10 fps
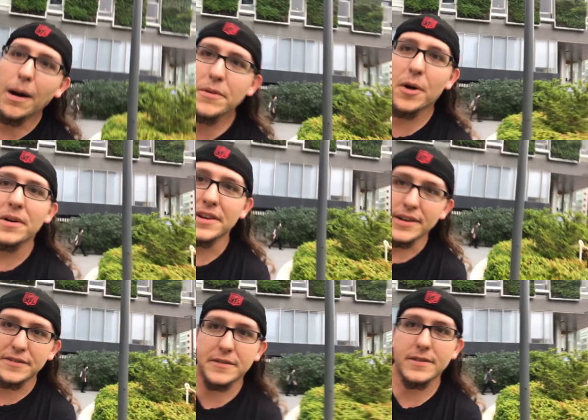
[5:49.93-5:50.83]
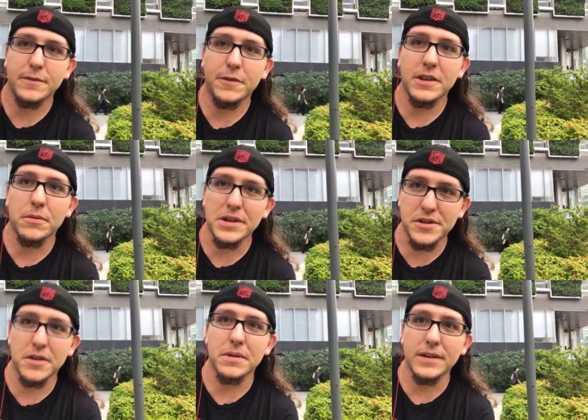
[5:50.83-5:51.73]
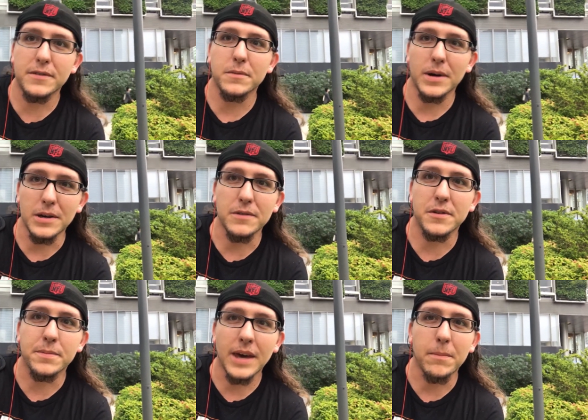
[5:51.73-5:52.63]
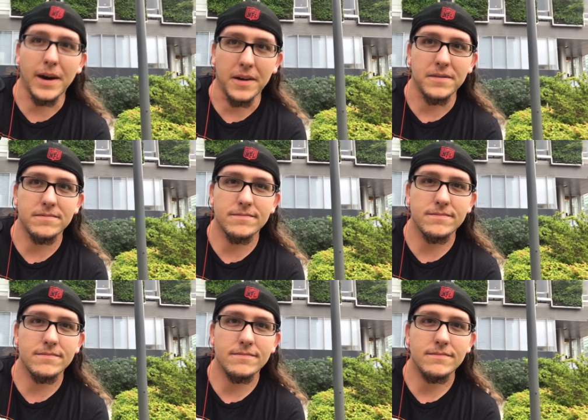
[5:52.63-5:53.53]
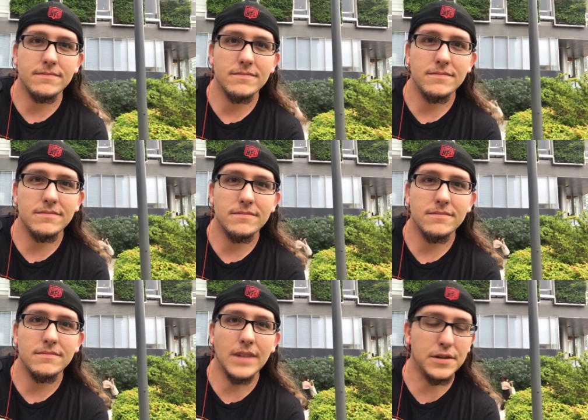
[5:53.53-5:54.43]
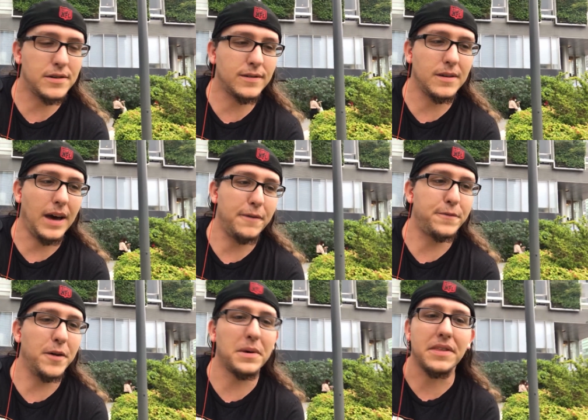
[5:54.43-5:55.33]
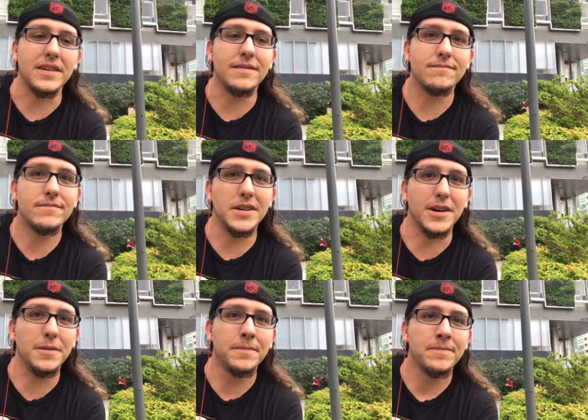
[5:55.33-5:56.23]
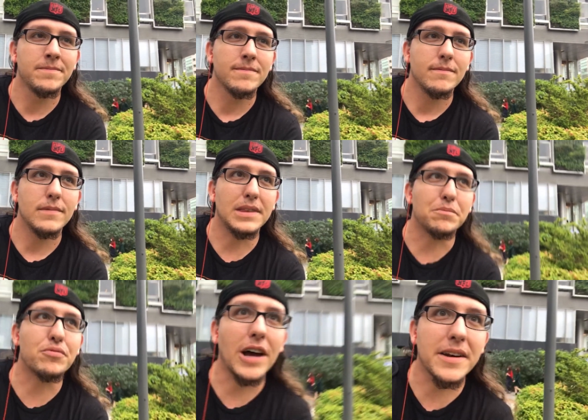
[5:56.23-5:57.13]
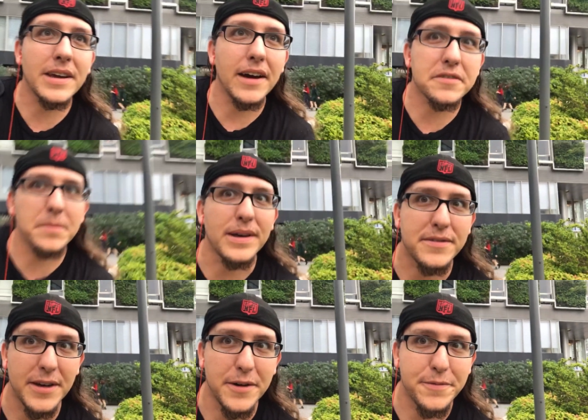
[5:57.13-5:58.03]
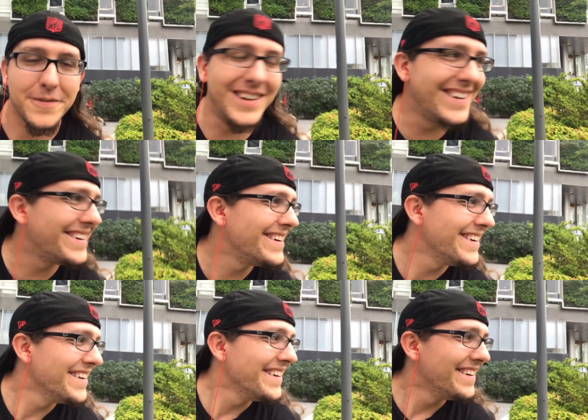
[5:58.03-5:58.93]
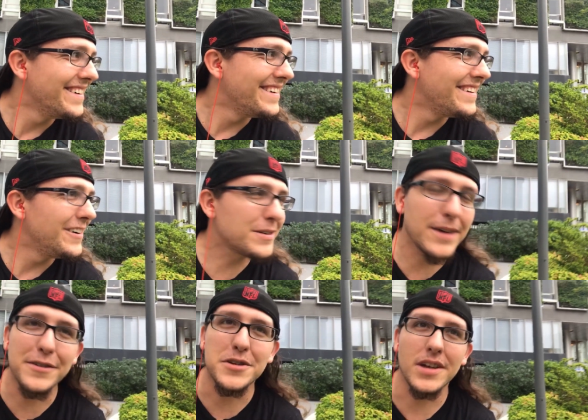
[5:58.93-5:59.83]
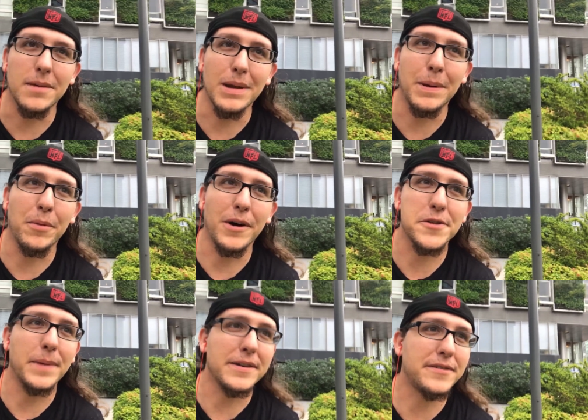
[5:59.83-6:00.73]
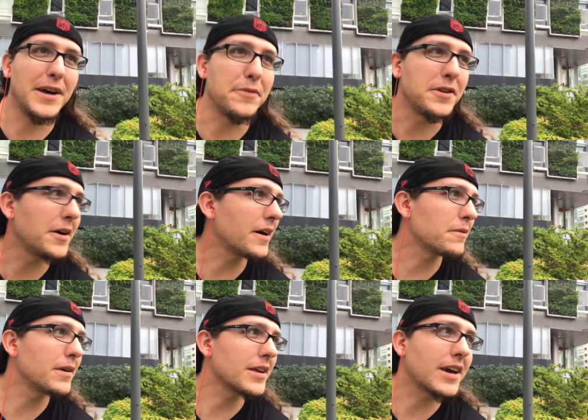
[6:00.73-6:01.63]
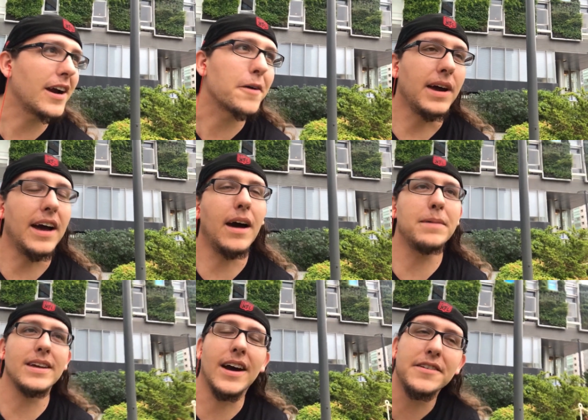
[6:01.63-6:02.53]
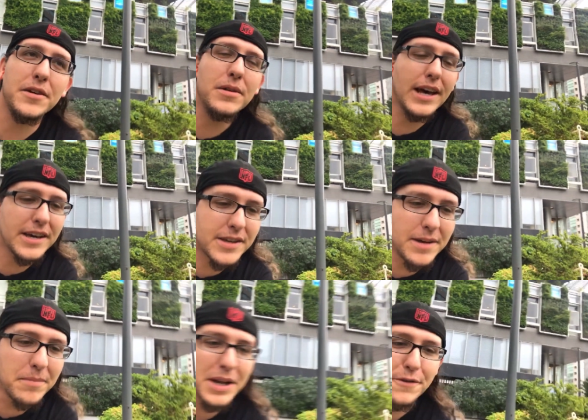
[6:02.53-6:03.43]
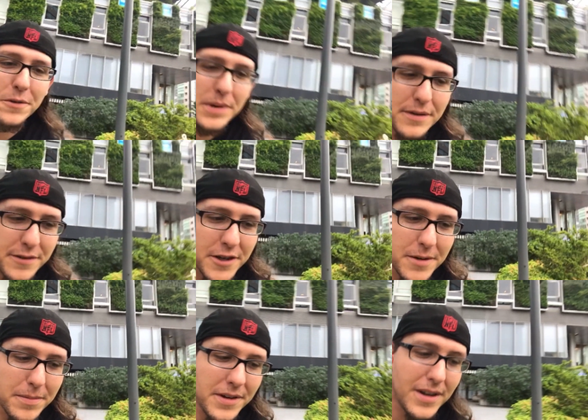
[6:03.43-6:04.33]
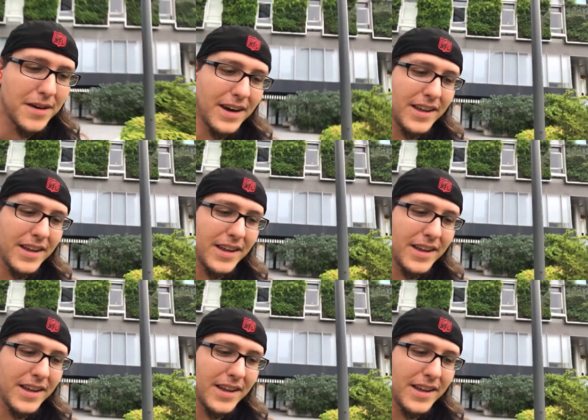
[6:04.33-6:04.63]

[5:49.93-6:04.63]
I'm doing this for the original reason why YouTube came out. And that's just to have fun with it, you know? To broadcast myself. Who gives a shit how many people watch my stuff, you know? I don't really care. I mean, I do like getting money from YouTube, you know? I